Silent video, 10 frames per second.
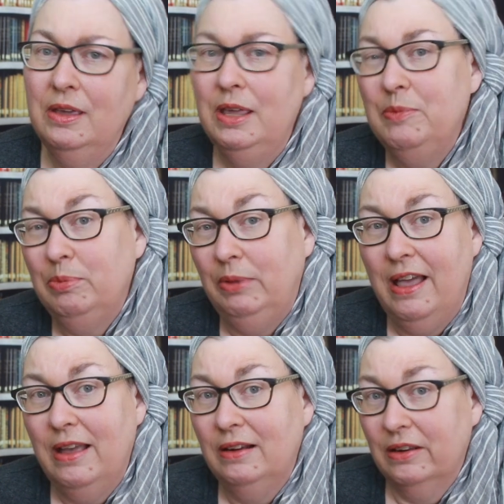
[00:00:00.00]
He would
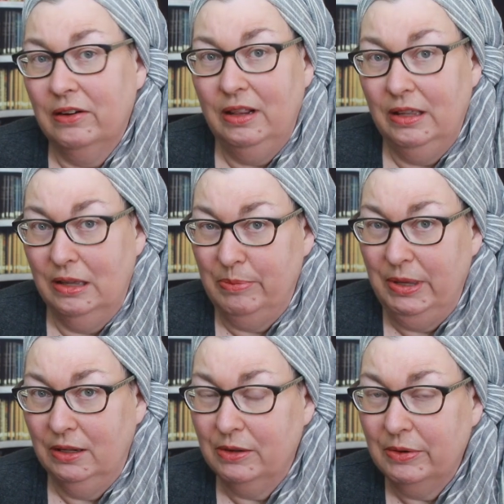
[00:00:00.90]
play a little clip he had